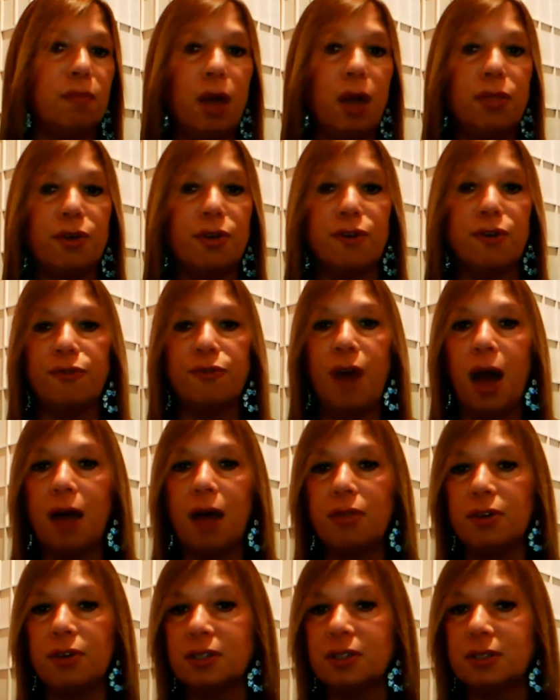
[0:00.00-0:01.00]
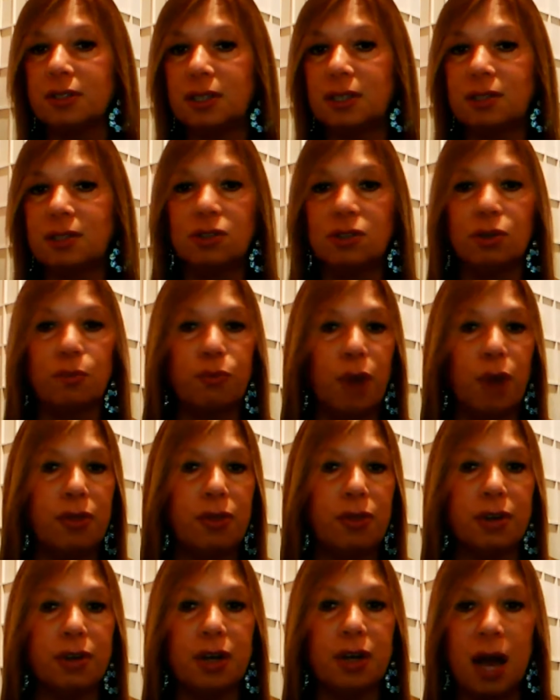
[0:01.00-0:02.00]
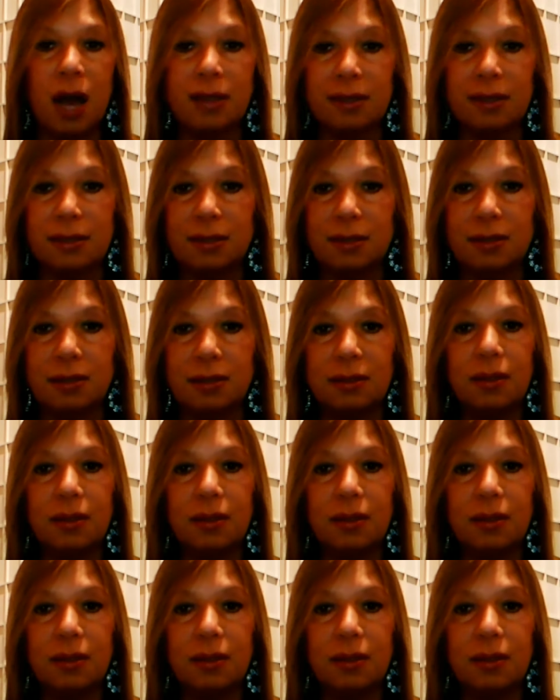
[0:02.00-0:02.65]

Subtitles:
mother, father, sister, brother, cousins?